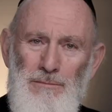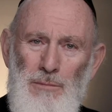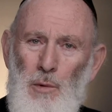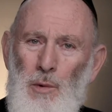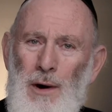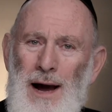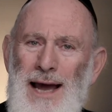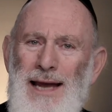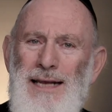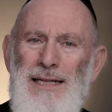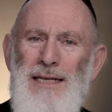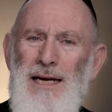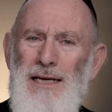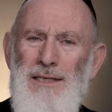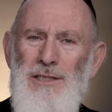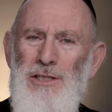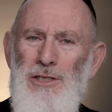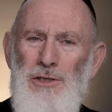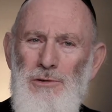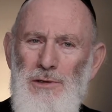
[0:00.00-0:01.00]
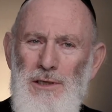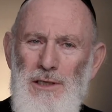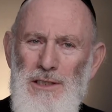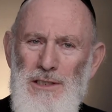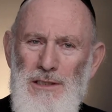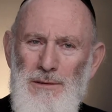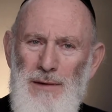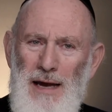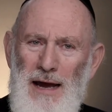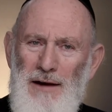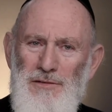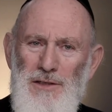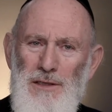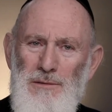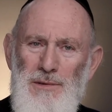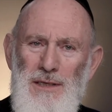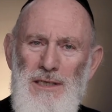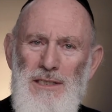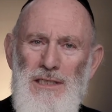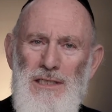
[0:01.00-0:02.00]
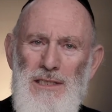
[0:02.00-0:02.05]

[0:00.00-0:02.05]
But why does Judaism have to be